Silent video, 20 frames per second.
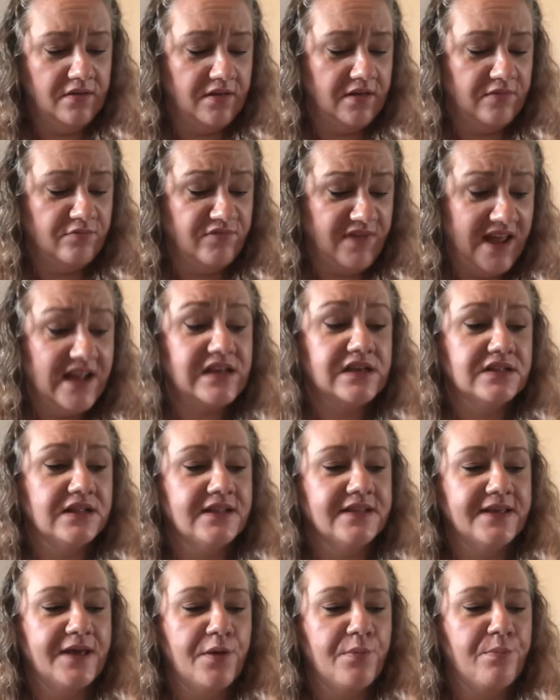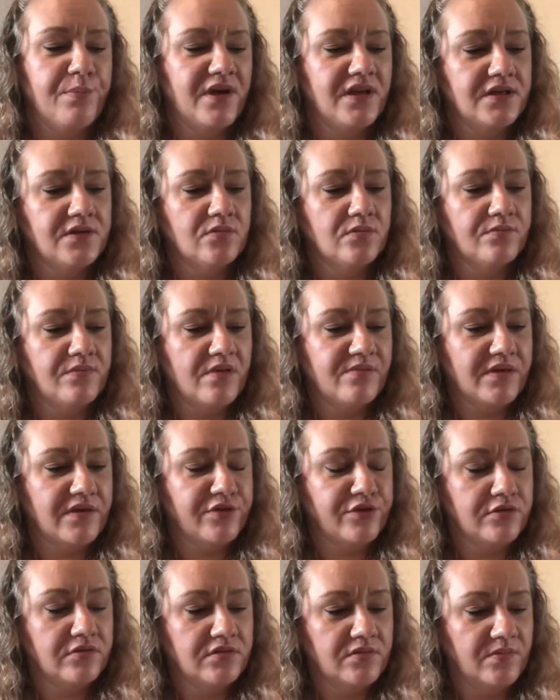regularly, but you know, maybe
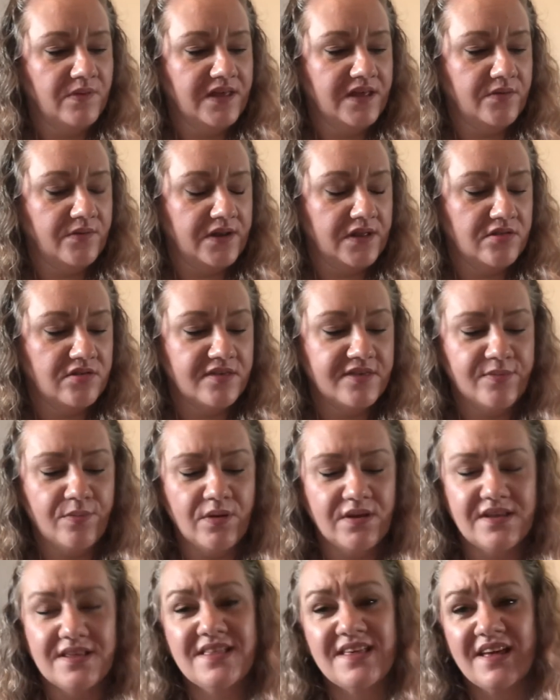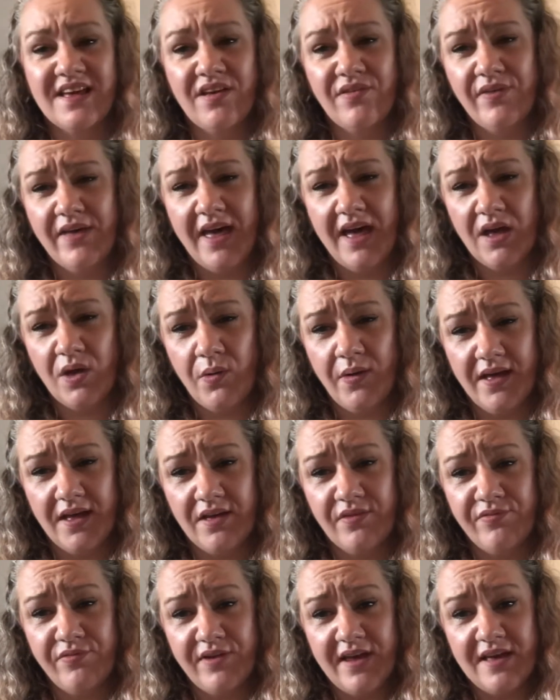through the week when I just wanted to give it a quick
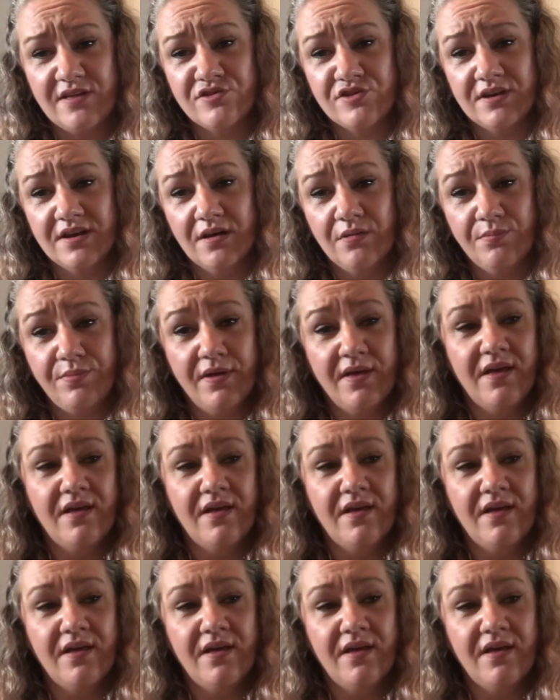freshen up,